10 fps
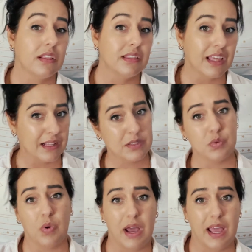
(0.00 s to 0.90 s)
That's
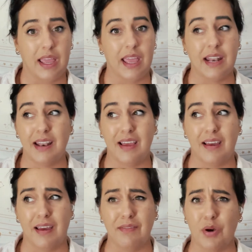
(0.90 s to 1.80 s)
why. And
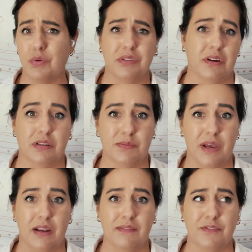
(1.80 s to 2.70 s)
I've always talked
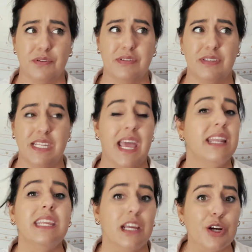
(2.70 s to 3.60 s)
about it. For
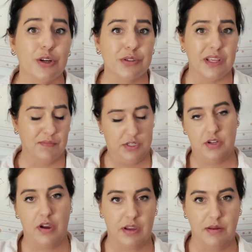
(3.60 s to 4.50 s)
10 years I've been
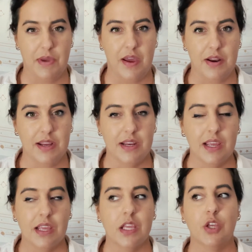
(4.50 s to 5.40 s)
talking about it.
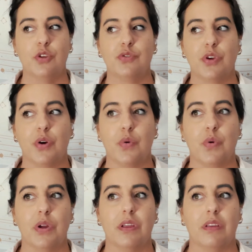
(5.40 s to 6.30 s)

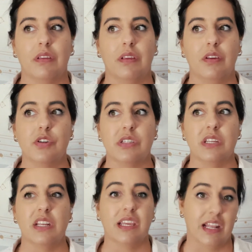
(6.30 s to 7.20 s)
So you just
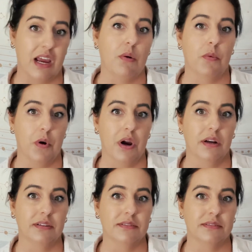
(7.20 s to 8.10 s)
need to get out more.
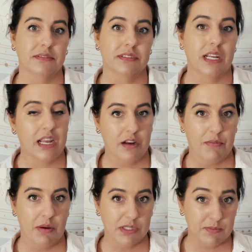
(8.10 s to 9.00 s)
Get out of your
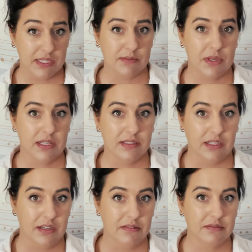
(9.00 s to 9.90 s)
mama's basement, you
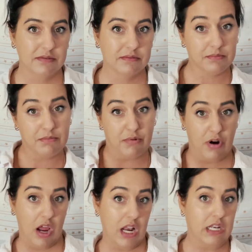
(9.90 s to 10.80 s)
know?
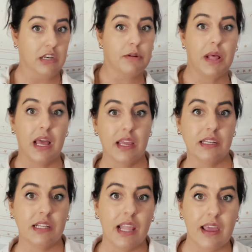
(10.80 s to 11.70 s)
Broaden your mind
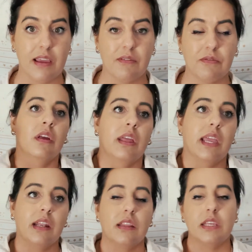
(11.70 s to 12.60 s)
in life.
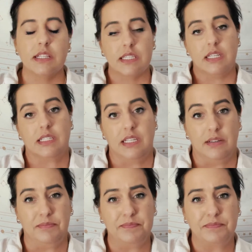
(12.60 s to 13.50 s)
Anything's
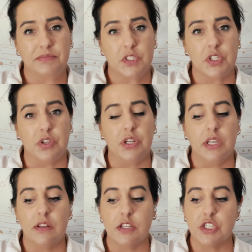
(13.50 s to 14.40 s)
addicting. So you
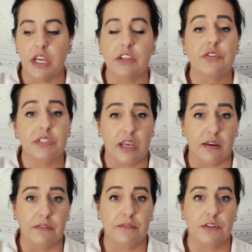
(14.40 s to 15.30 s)
need to check
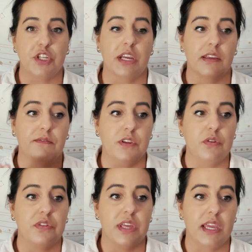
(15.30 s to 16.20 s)
yourself. Check if you
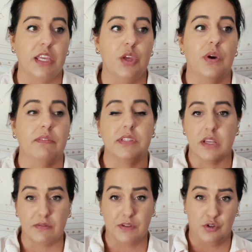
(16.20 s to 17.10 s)
think you have the
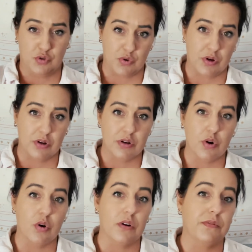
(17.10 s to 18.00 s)
self-control,
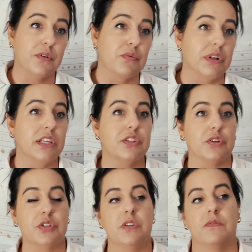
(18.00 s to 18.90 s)
or if you're really
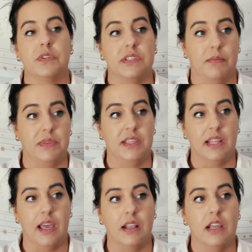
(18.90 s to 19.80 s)
searching for something
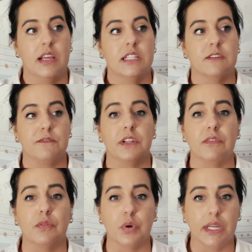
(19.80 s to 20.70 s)
to fill a
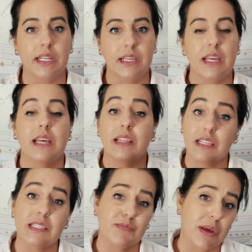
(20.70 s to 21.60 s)
void,
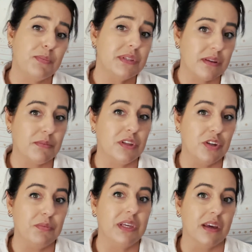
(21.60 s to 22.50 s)
this might be something
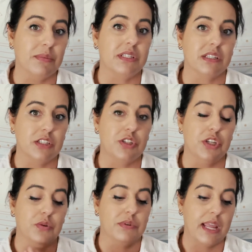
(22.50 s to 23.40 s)
you become addicted
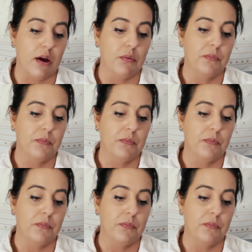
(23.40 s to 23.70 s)
to. Now,